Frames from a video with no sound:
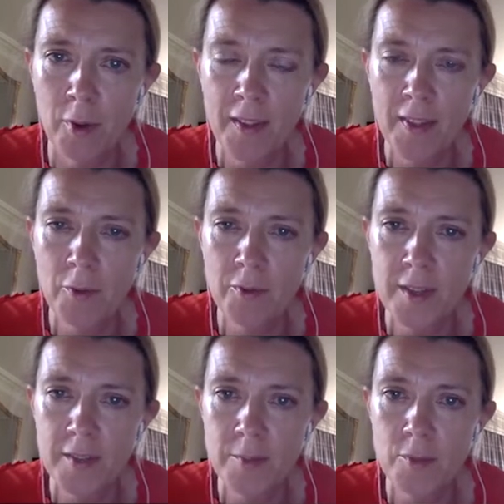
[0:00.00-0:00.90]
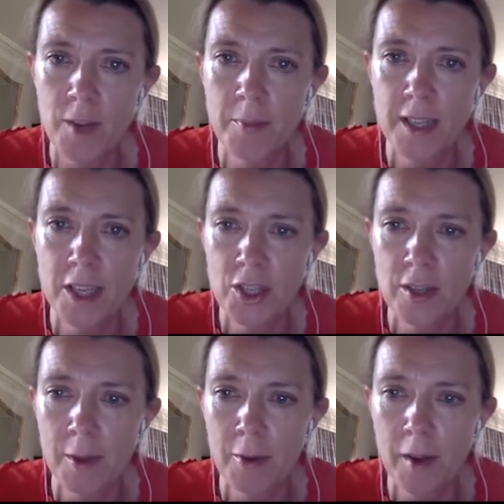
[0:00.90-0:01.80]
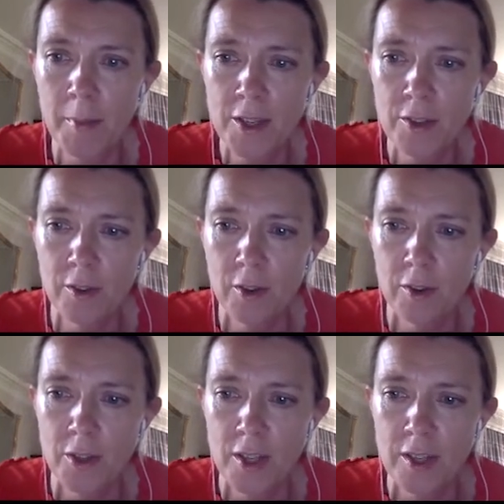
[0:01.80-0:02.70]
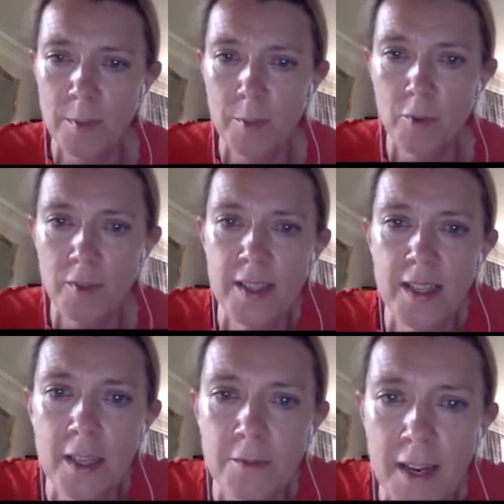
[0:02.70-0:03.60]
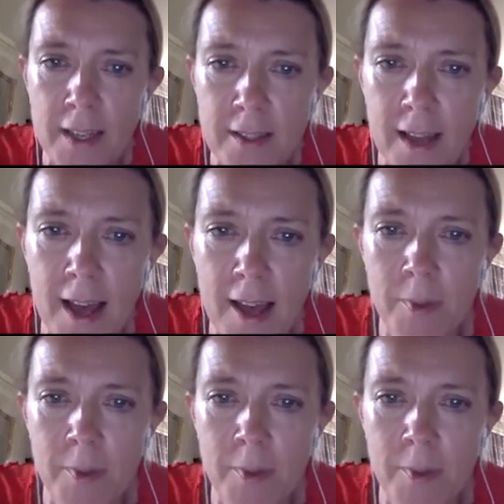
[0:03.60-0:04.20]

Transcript: I think they often have some trepidation about coming to oncology because people often see it as very sad,